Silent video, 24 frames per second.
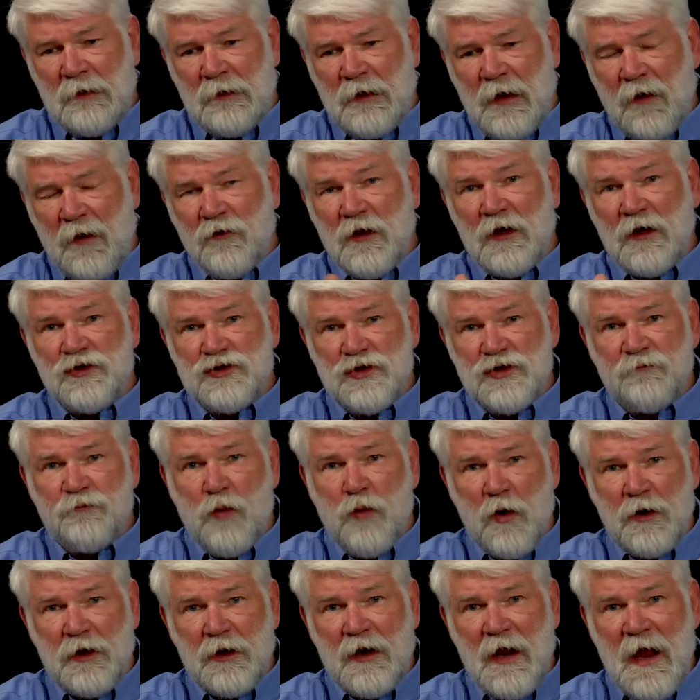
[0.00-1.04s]
And then, as you
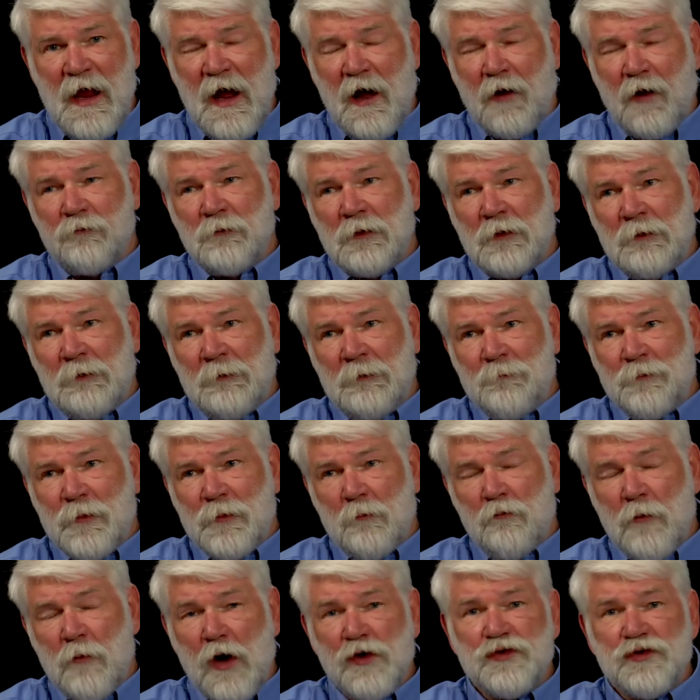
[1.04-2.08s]
pointed out,
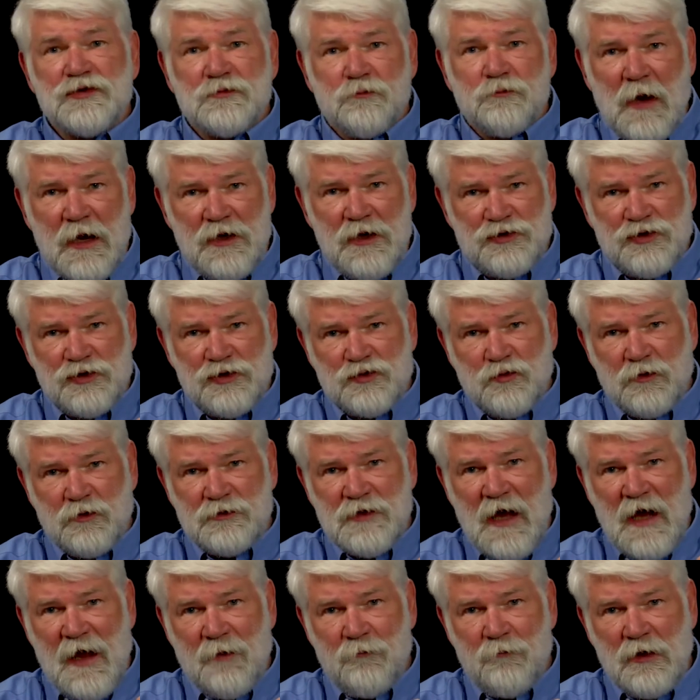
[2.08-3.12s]
most patients with
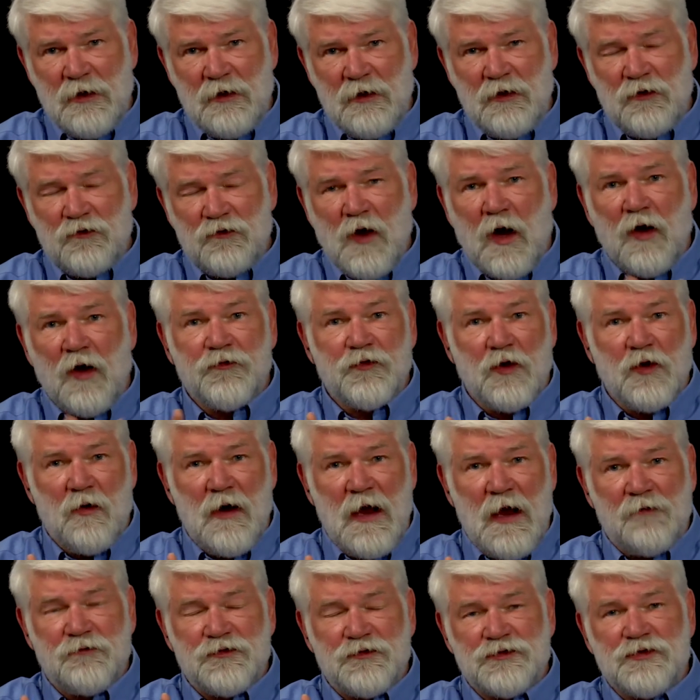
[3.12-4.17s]
diabetes also
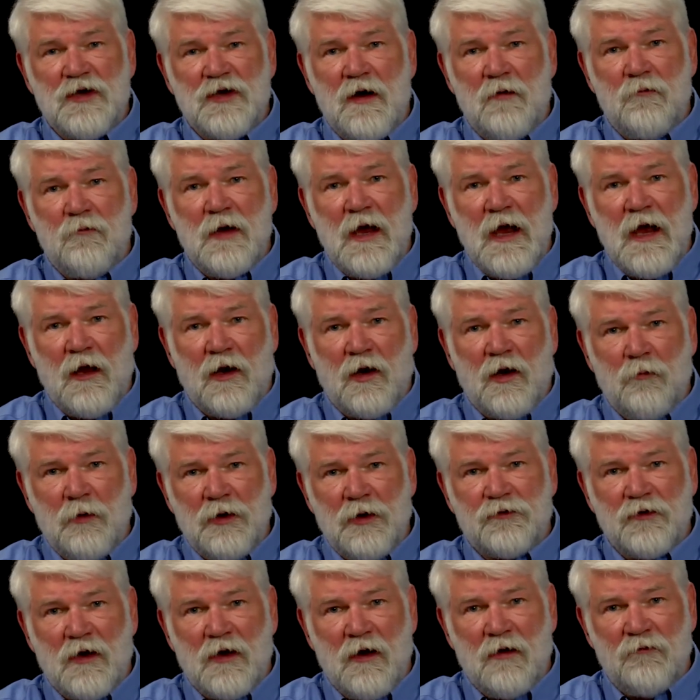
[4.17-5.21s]
have some
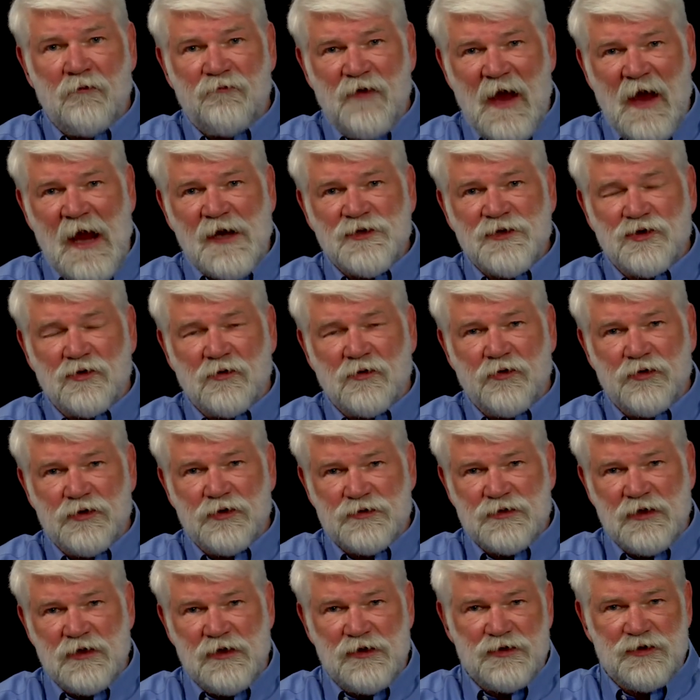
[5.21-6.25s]
element of vascular
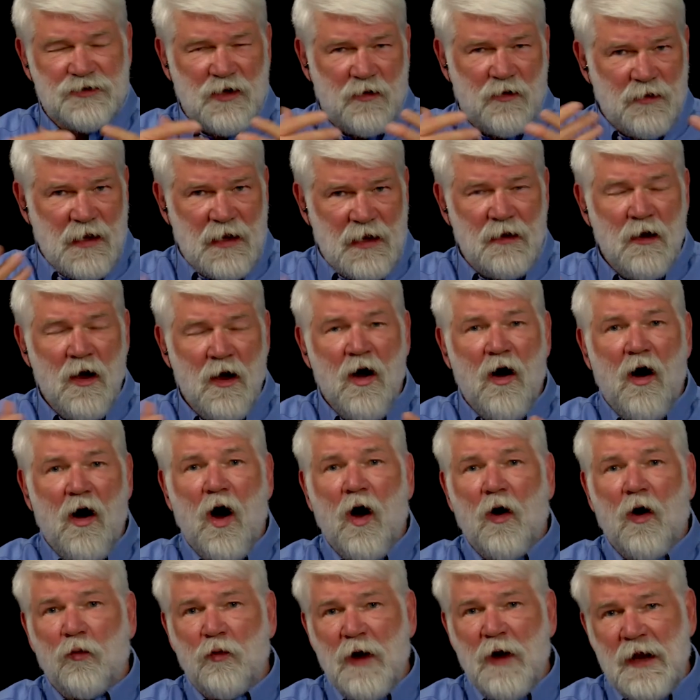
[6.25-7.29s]
disease, so they
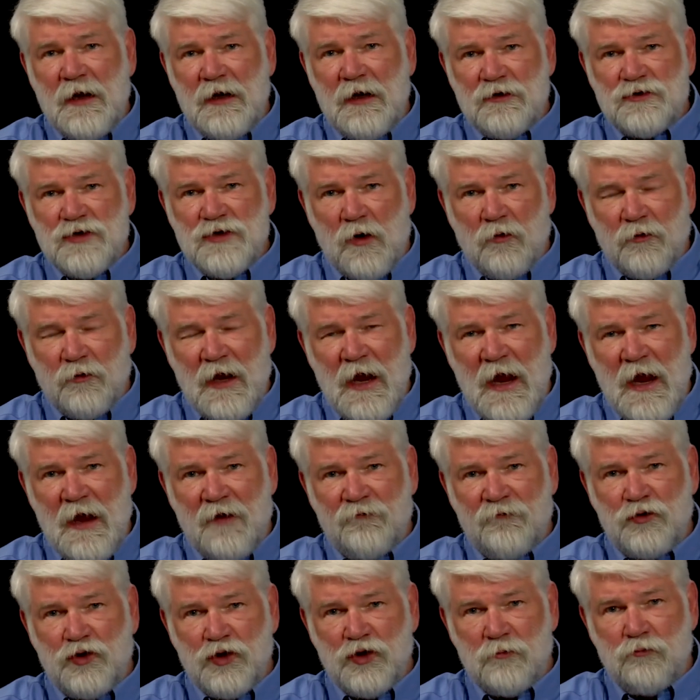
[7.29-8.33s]
already don't
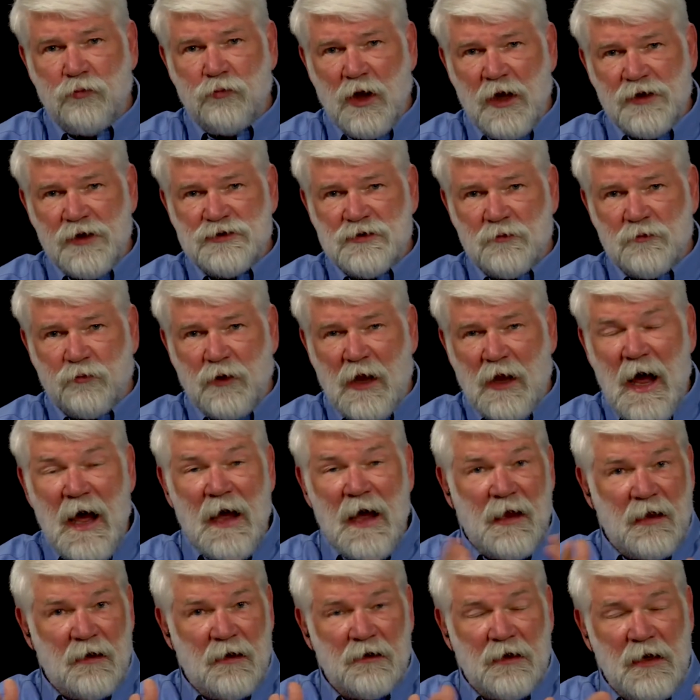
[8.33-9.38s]
have good blood
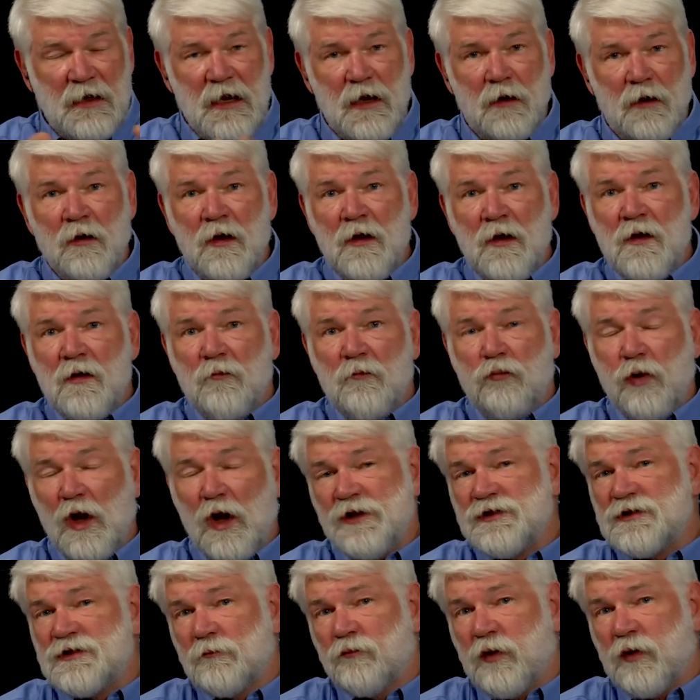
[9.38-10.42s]
supply. And again,
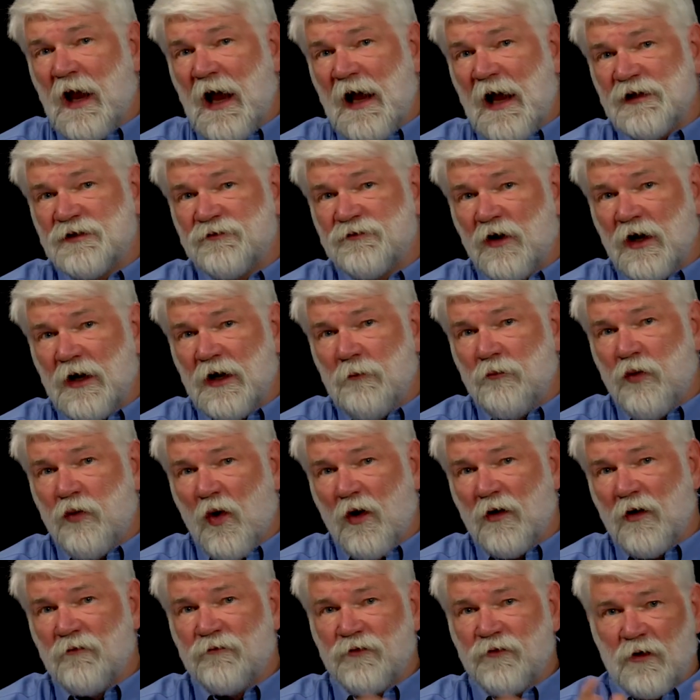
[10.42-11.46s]
blood supply is very
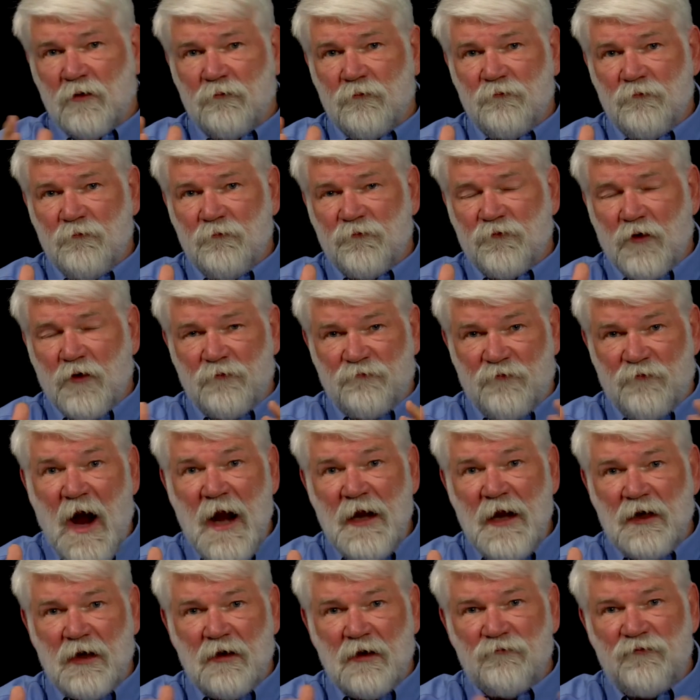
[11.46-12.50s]
important for, for
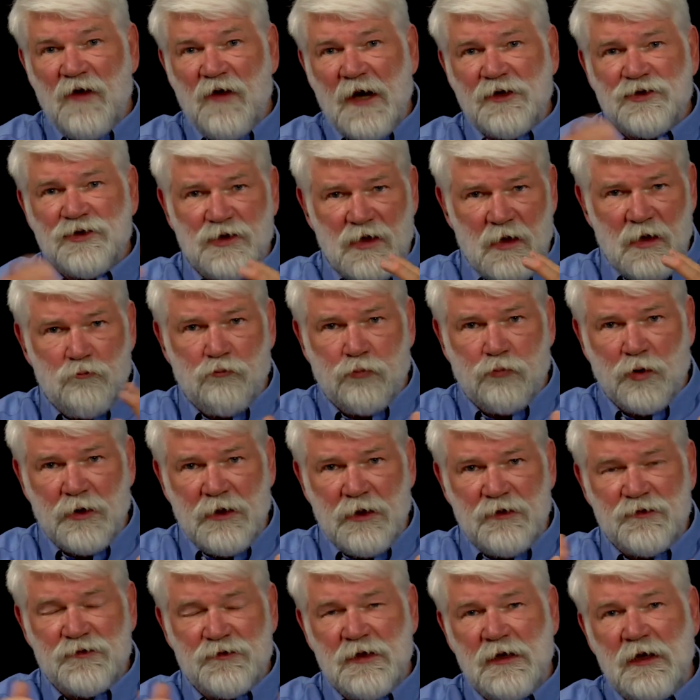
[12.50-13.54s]
fighting infection. It
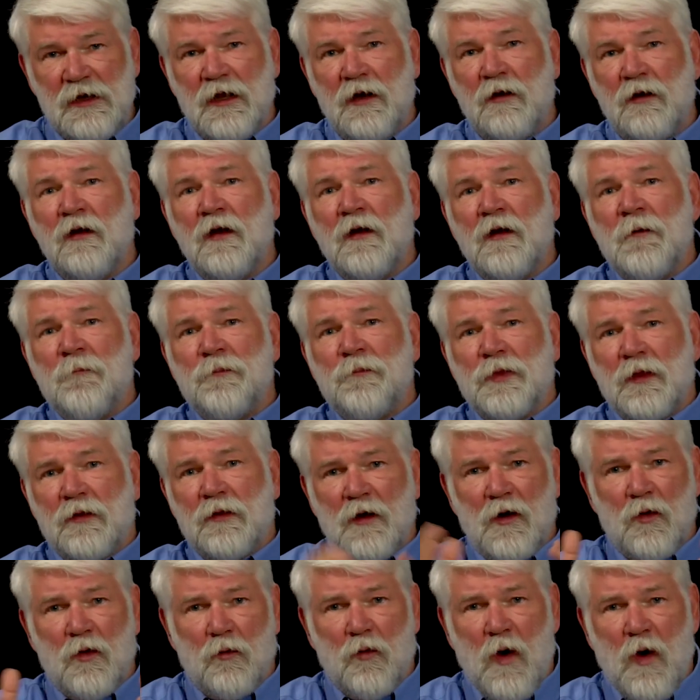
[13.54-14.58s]
brings in
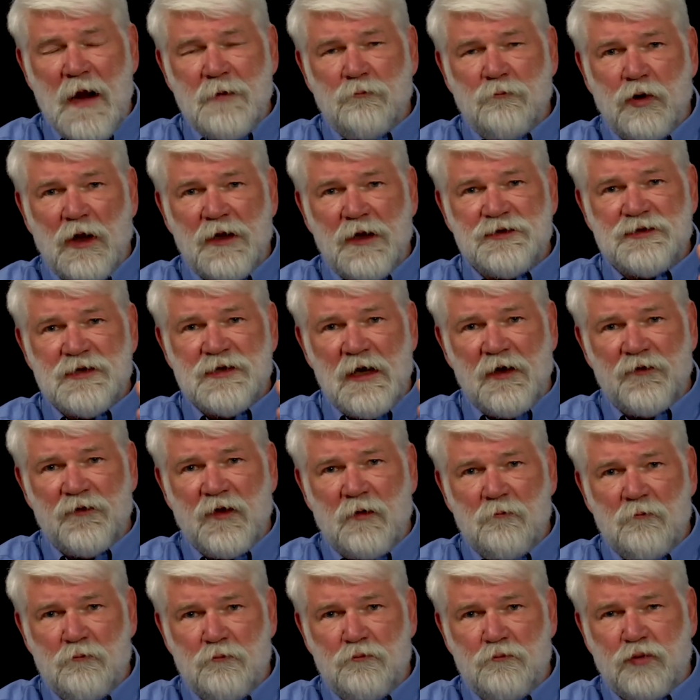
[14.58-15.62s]
the white blood cells.
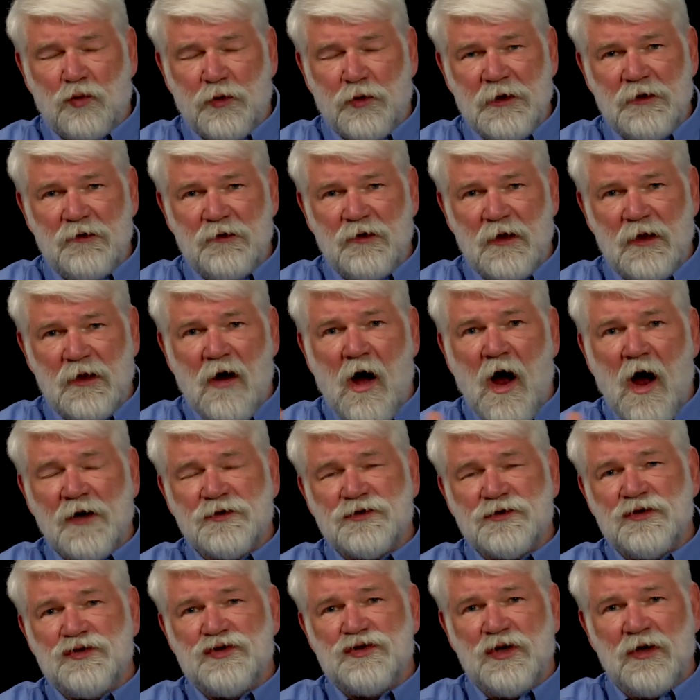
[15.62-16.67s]
It brings in
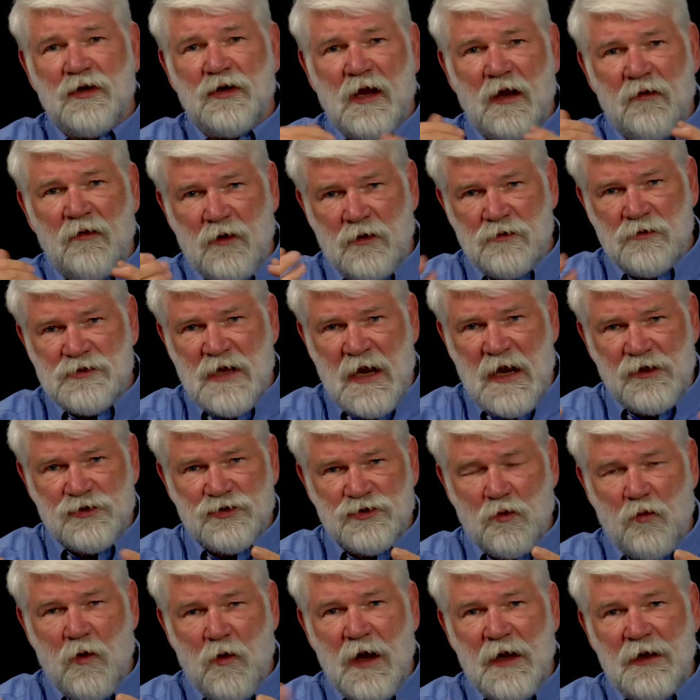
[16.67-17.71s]
oxygen and then
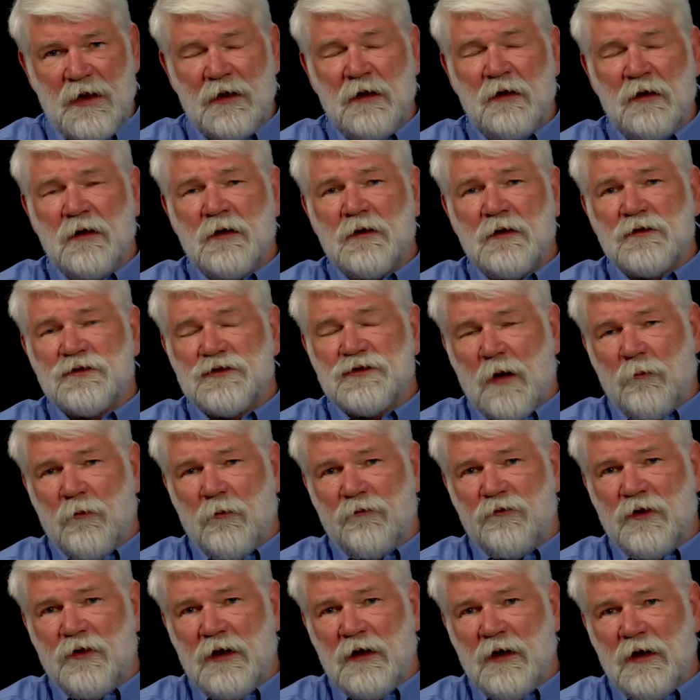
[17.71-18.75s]
takes away some
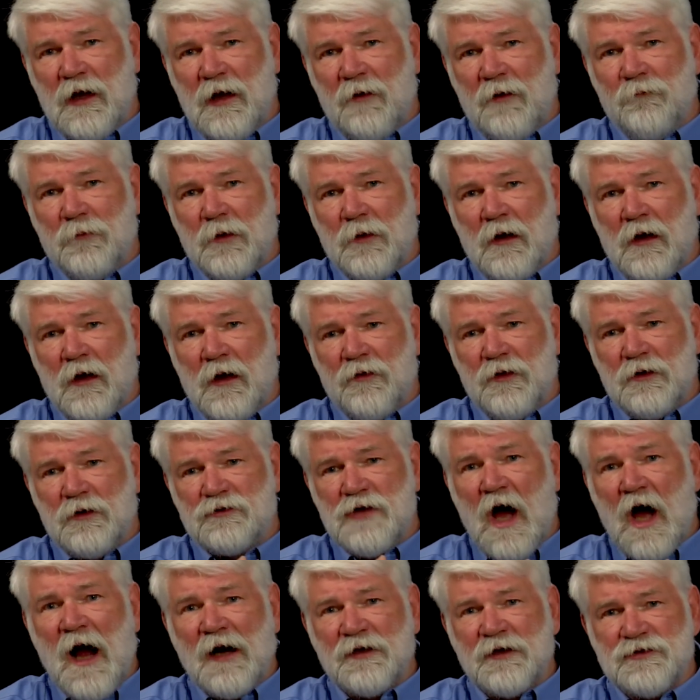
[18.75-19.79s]
of the, uh, uh, the
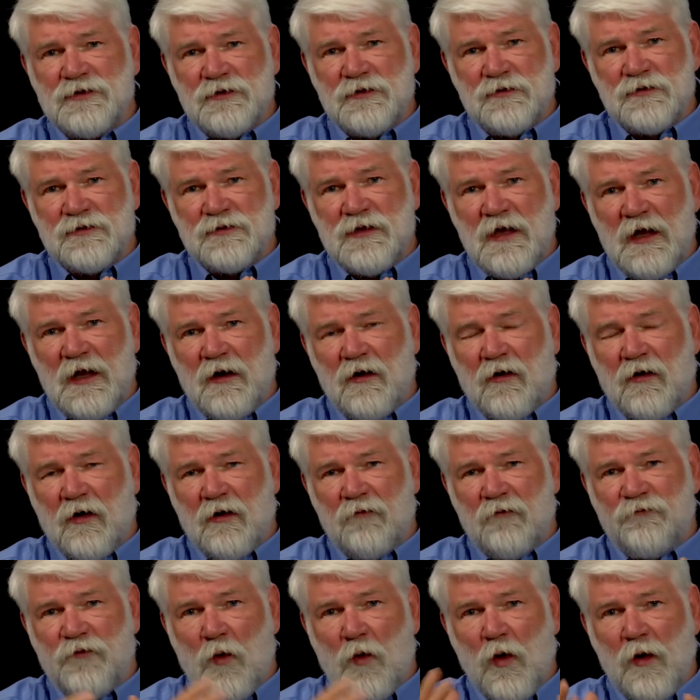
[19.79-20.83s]
toxins that
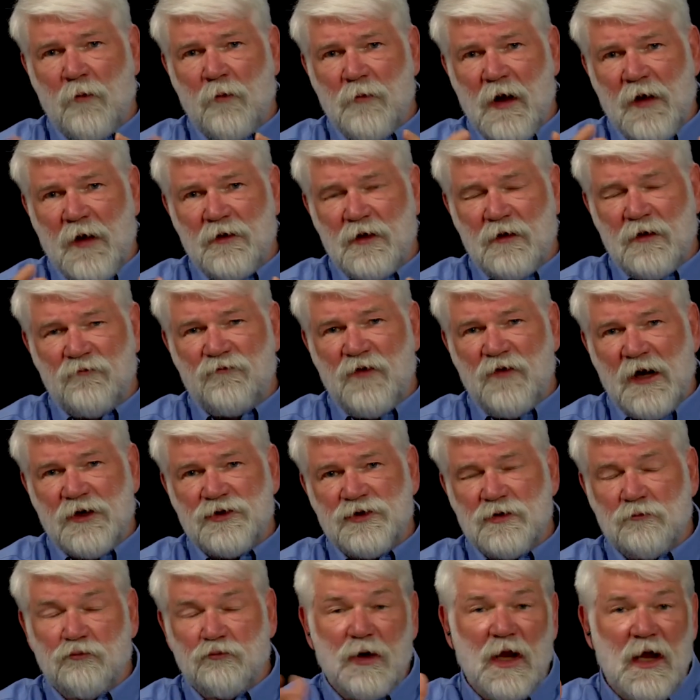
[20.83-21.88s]
are formed by the infection.